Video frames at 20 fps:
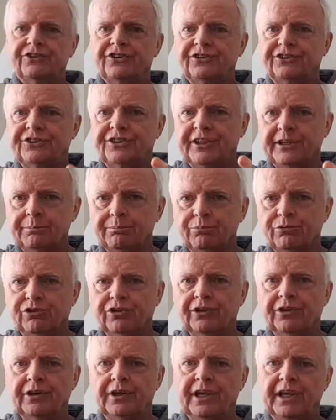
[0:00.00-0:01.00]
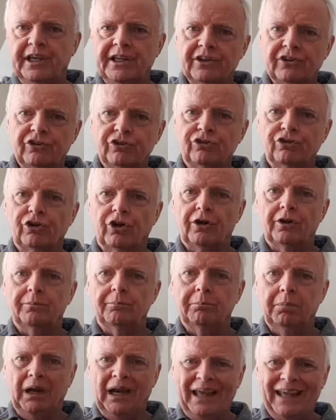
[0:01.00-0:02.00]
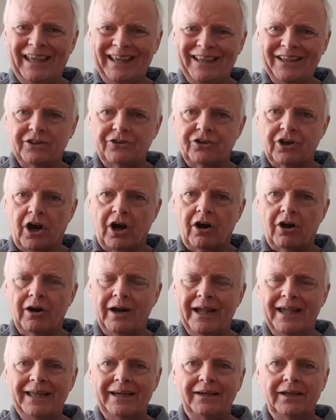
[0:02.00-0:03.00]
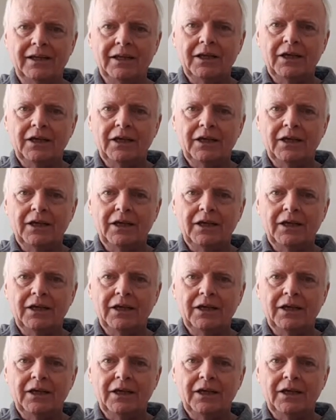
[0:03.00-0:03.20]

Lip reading: tips and hints on playing guitar, and